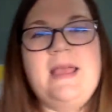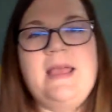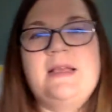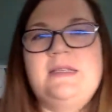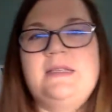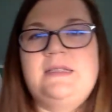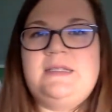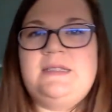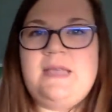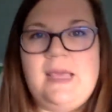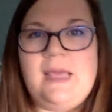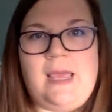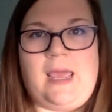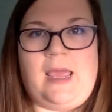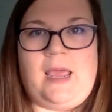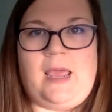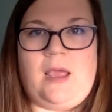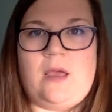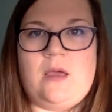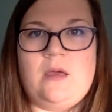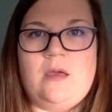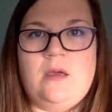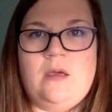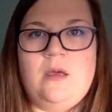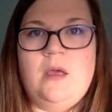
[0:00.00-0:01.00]
singing
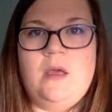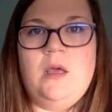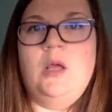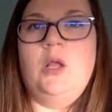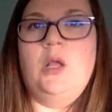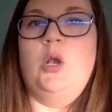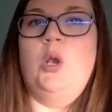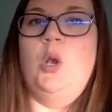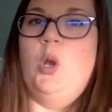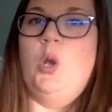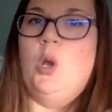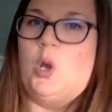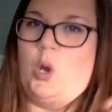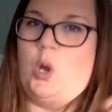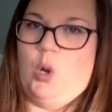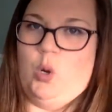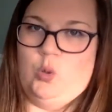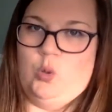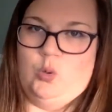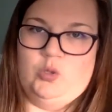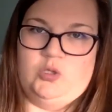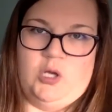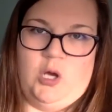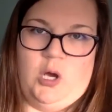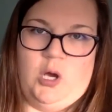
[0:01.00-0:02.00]
low
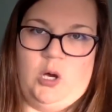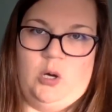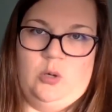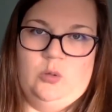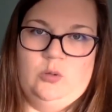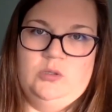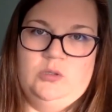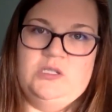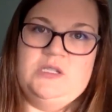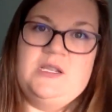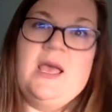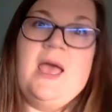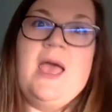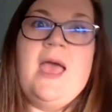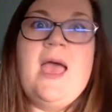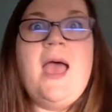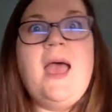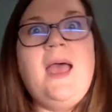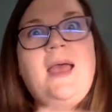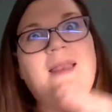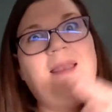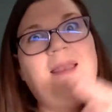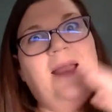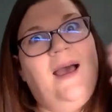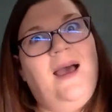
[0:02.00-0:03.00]
sounds
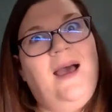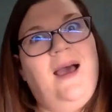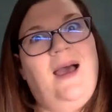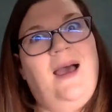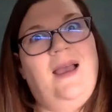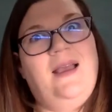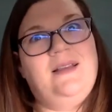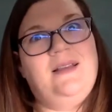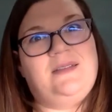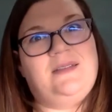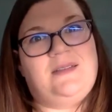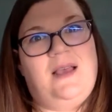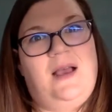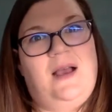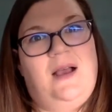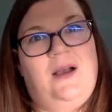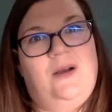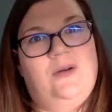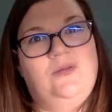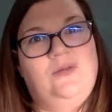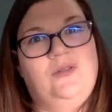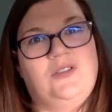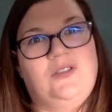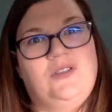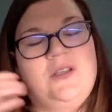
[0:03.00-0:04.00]
and high
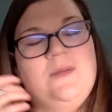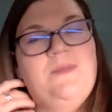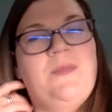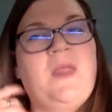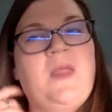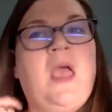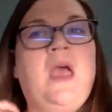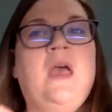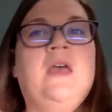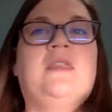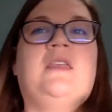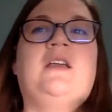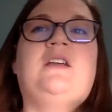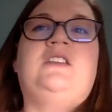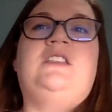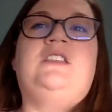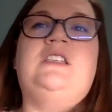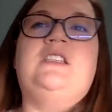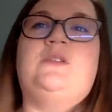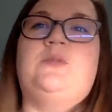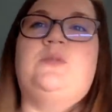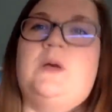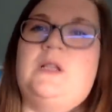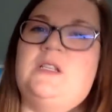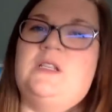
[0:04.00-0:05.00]
sounds. There's this
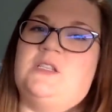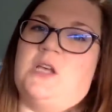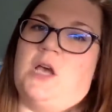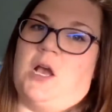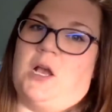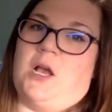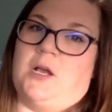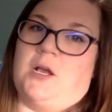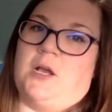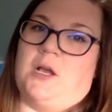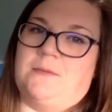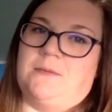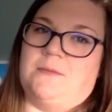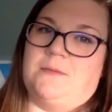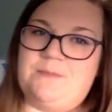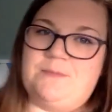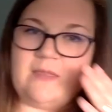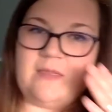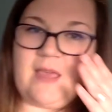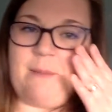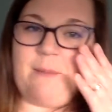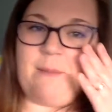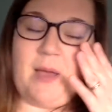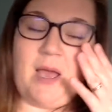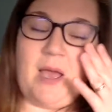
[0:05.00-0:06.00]
one song
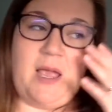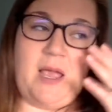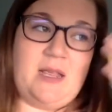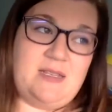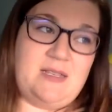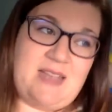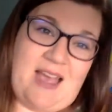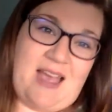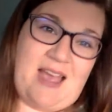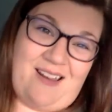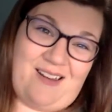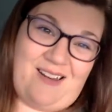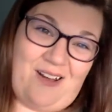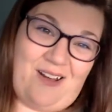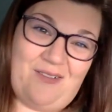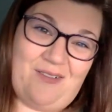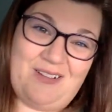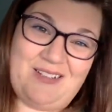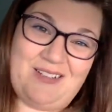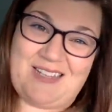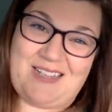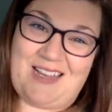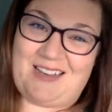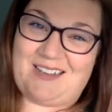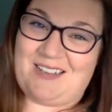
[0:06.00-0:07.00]
that my dad always
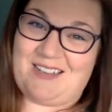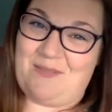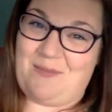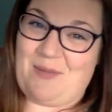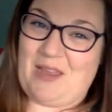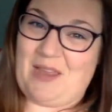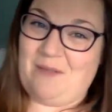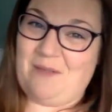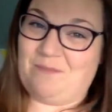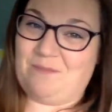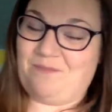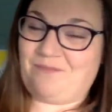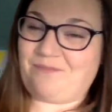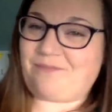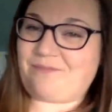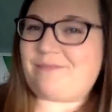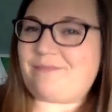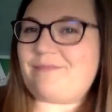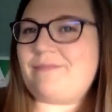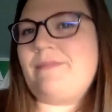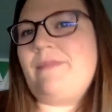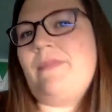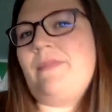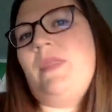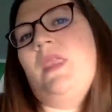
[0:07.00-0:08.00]
sang to me.
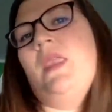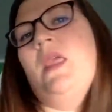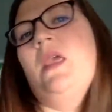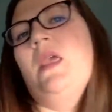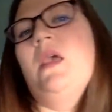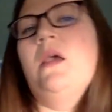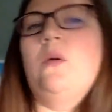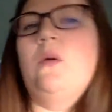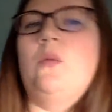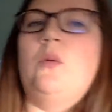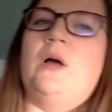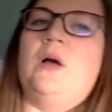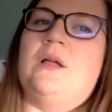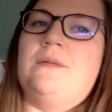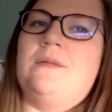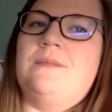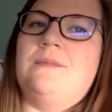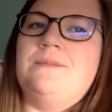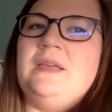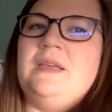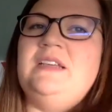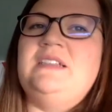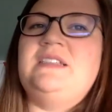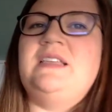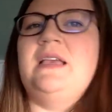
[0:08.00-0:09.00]
Well,
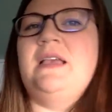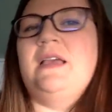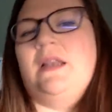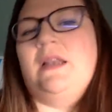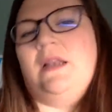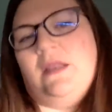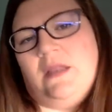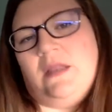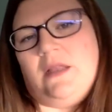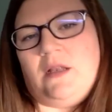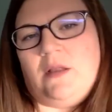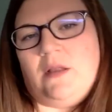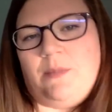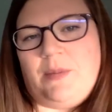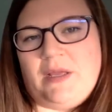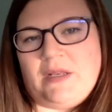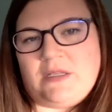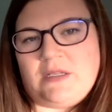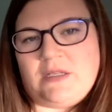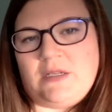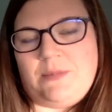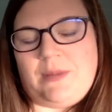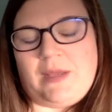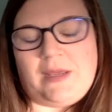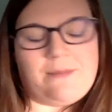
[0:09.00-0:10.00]
he sang it a little bit
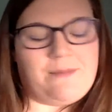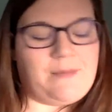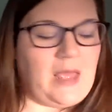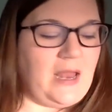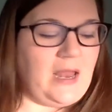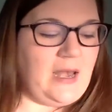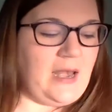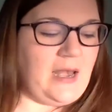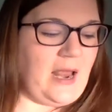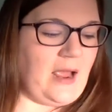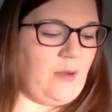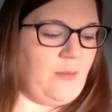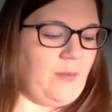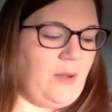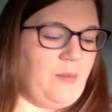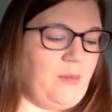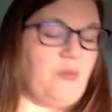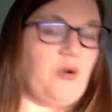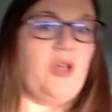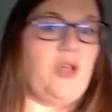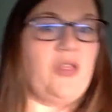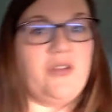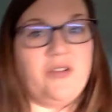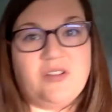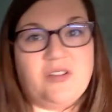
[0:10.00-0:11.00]
to me, and now my
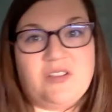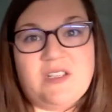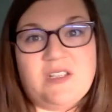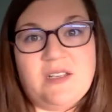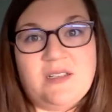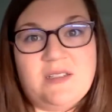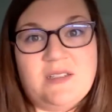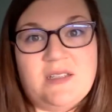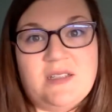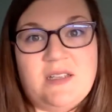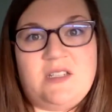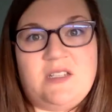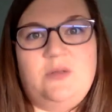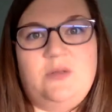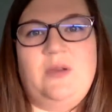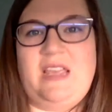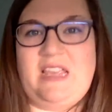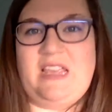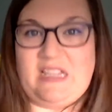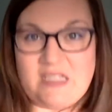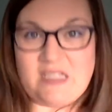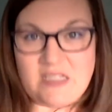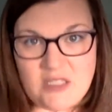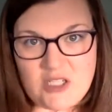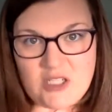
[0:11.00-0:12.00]
brother sings it to
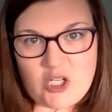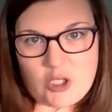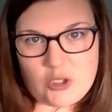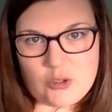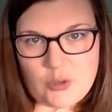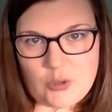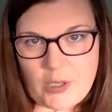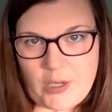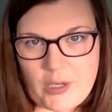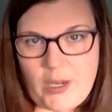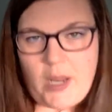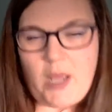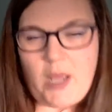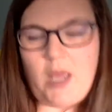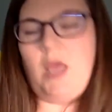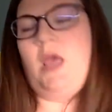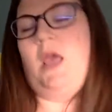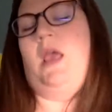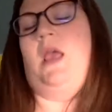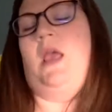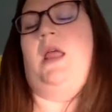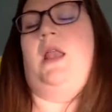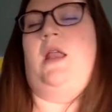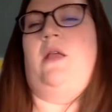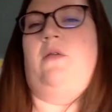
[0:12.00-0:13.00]
his children,
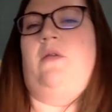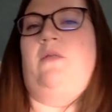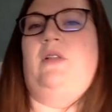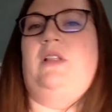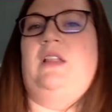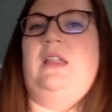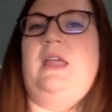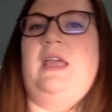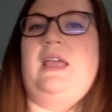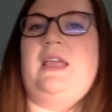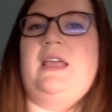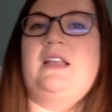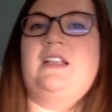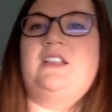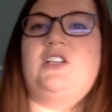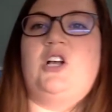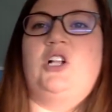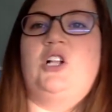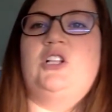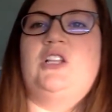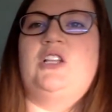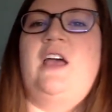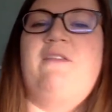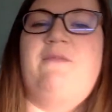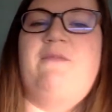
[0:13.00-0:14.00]
and I really like it. It's called
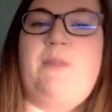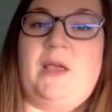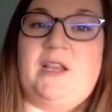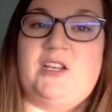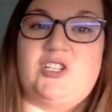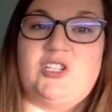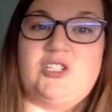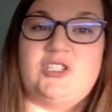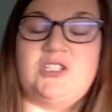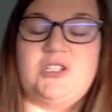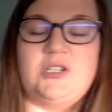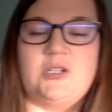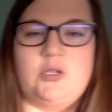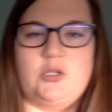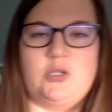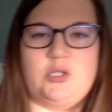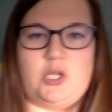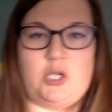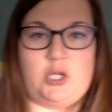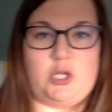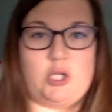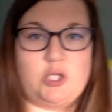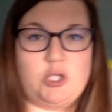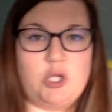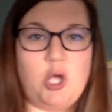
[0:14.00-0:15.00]
Have Patience, and it goes like
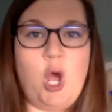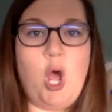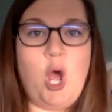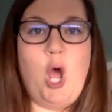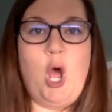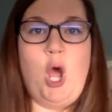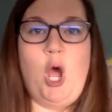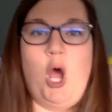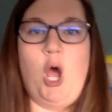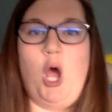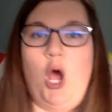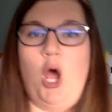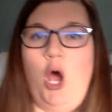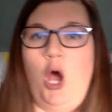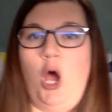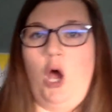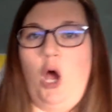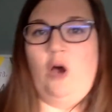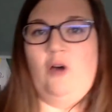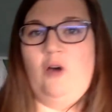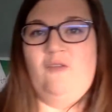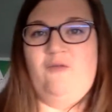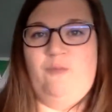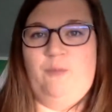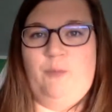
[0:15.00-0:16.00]
this.
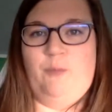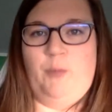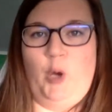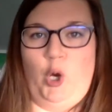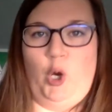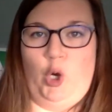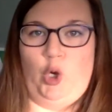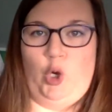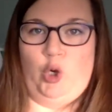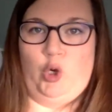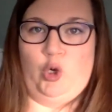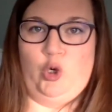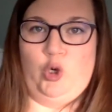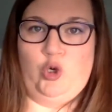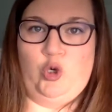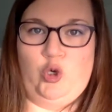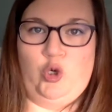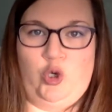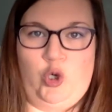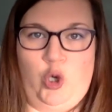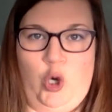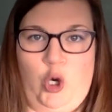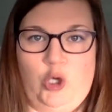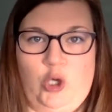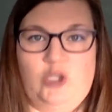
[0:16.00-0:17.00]
Have
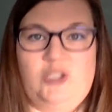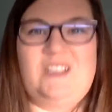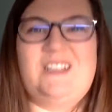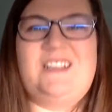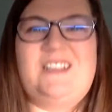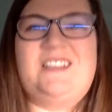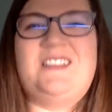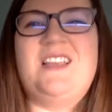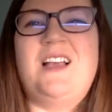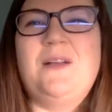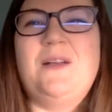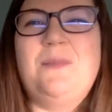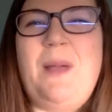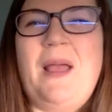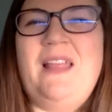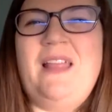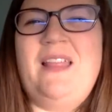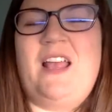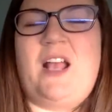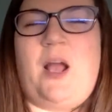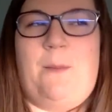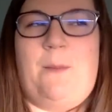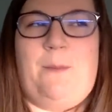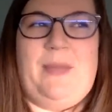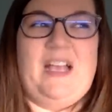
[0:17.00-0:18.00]
patience. It's sung by like
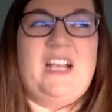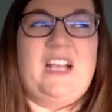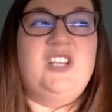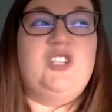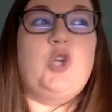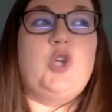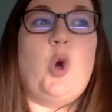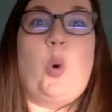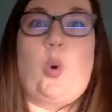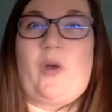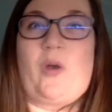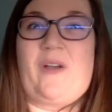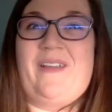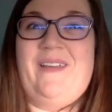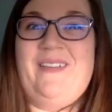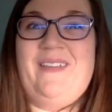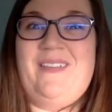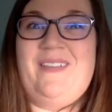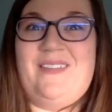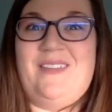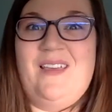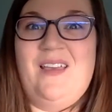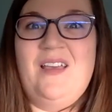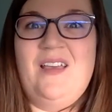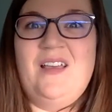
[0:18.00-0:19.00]
a big
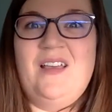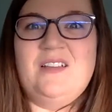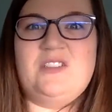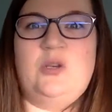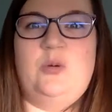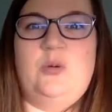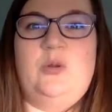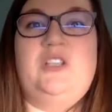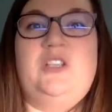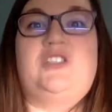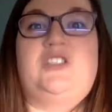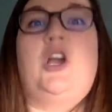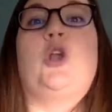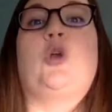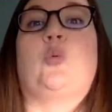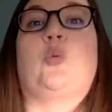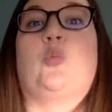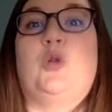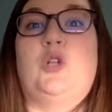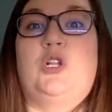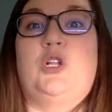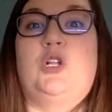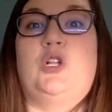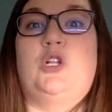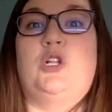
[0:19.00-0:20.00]
tortoise, so he's got a
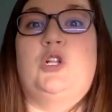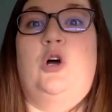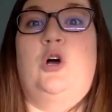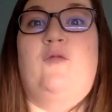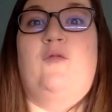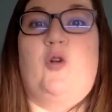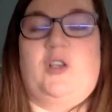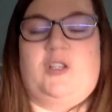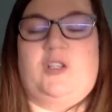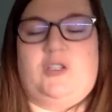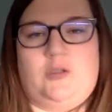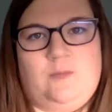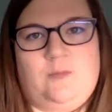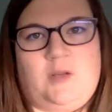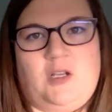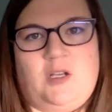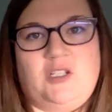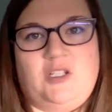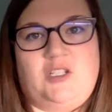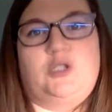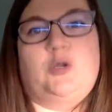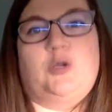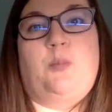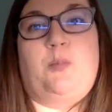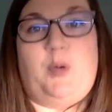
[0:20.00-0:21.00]
really low voice because
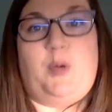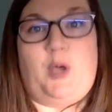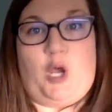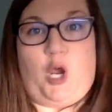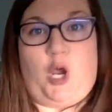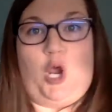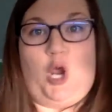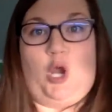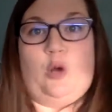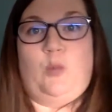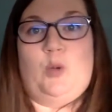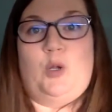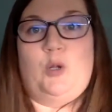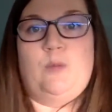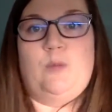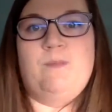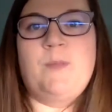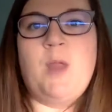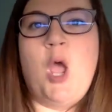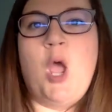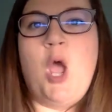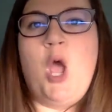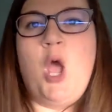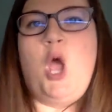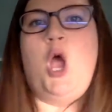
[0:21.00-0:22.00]
he's a big animal.
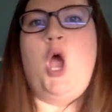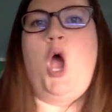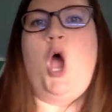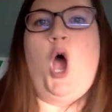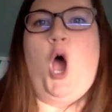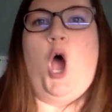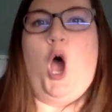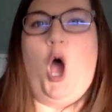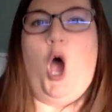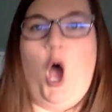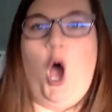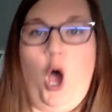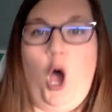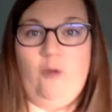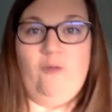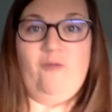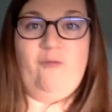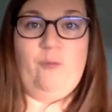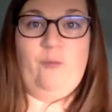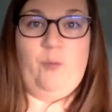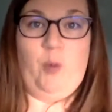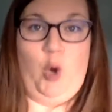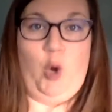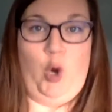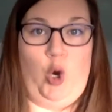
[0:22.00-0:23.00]
Have
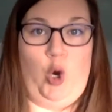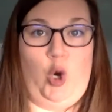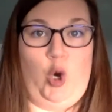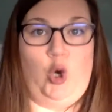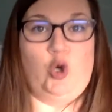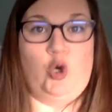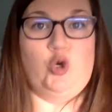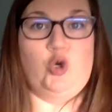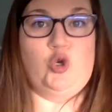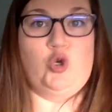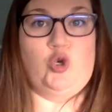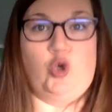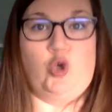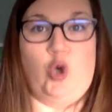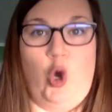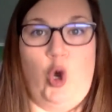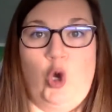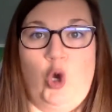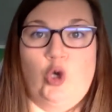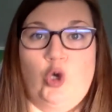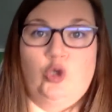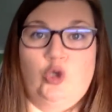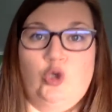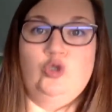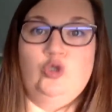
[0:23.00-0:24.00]

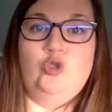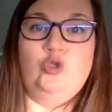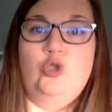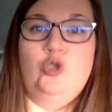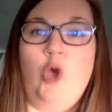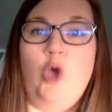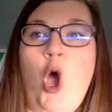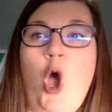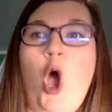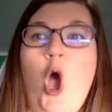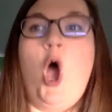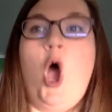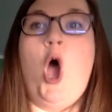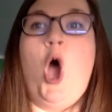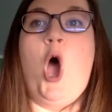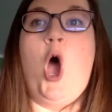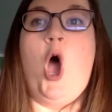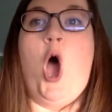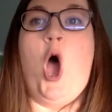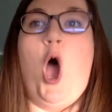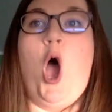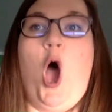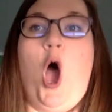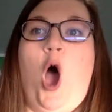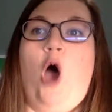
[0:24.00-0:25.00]
patience,
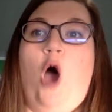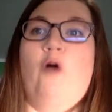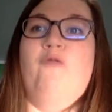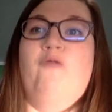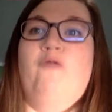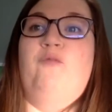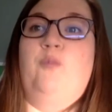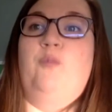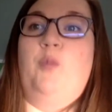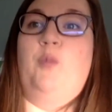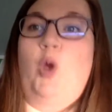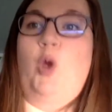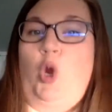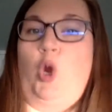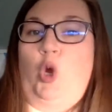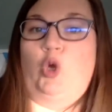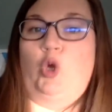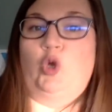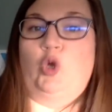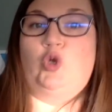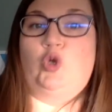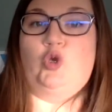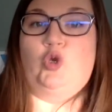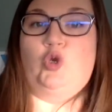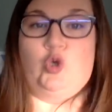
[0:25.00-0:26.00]
have
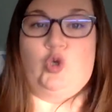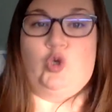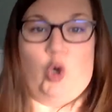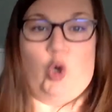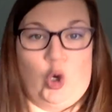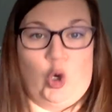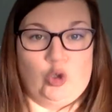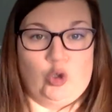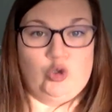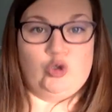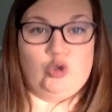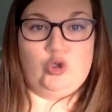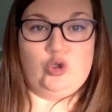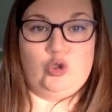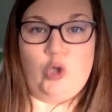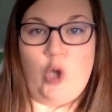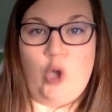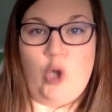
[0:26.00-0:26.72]
patience.